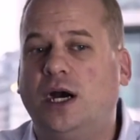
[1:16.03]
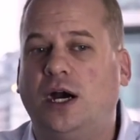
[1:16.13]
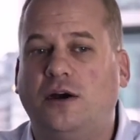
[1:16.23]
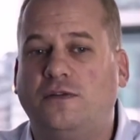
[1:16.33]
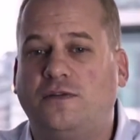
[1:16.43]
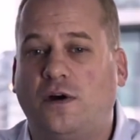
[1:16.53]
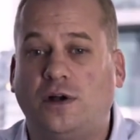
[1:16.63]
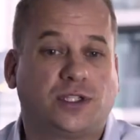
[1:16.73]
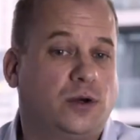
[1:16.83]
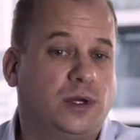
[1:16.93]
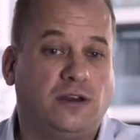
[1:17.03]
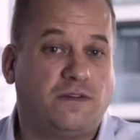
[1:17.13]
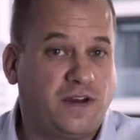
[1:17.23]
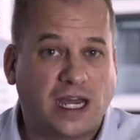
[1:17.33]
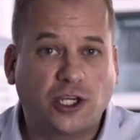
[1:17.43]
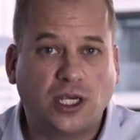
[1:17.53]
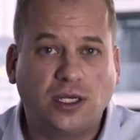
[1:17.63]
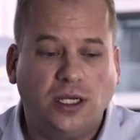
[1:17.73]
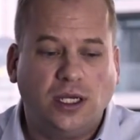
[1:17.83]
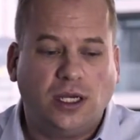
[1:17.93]
of also
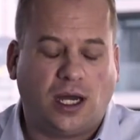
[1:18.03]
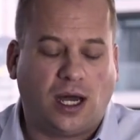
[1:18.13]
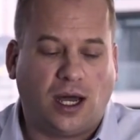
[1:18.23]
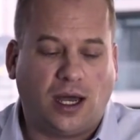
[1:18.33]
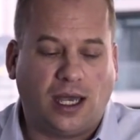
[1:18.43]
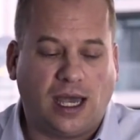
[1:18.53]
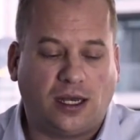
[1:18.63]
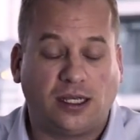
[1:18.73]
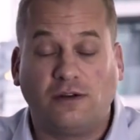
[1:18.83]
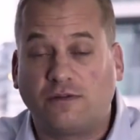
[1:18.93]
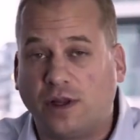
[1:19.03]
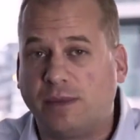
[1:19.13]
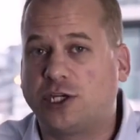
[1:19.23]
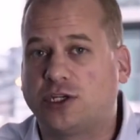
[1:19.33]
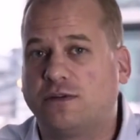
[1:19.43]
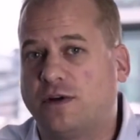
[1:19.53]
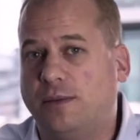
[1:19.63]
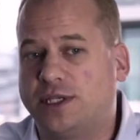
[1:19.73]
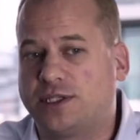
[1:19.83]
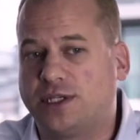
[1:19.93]
infection uh, and inflammation
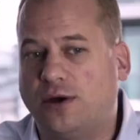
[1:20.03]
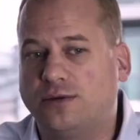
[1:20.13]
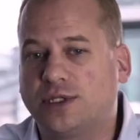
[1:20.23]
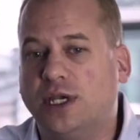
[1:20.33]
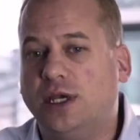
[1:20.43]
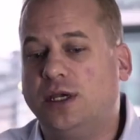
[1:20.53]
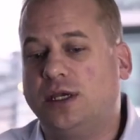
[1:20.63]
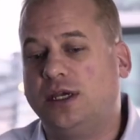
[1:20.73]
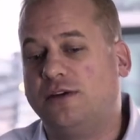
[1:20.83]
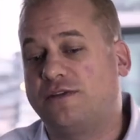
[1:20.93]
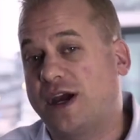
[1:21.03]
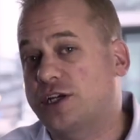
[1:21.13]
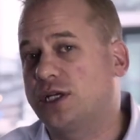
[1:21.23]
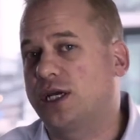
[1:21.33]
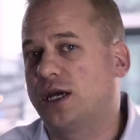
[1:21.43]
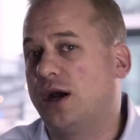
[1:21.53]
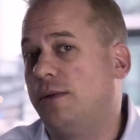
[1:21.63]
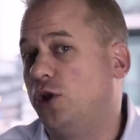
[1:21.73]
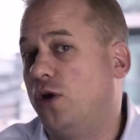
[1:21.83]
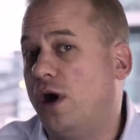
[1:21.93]
from the stones. Infection could
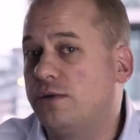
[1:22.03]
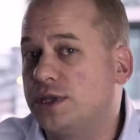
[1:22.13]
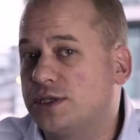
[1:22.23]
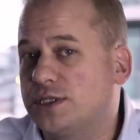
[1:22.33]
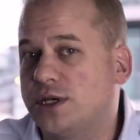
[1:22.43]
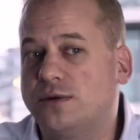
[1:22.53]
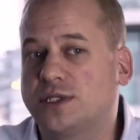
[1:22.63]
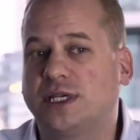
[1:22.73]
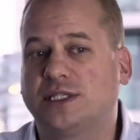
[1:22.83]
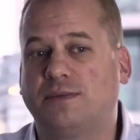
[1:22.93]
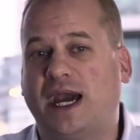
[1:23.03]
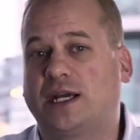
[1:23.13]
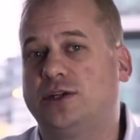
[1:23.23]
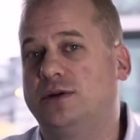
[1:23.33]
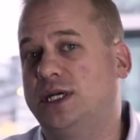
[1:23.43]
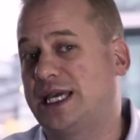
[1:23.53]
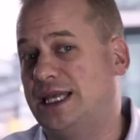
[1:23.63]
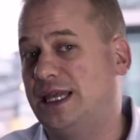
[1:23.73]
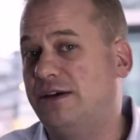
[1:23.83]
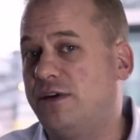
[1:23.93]
come along with the stones because the bacteria
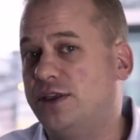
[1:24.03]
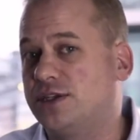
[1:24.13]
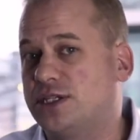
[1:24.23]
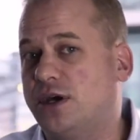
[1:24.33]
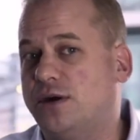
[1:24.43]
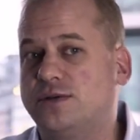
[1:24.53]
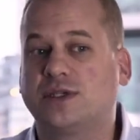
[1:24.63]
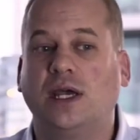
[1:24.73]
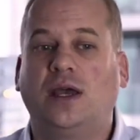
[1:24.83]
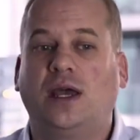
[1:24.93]
can live on the stones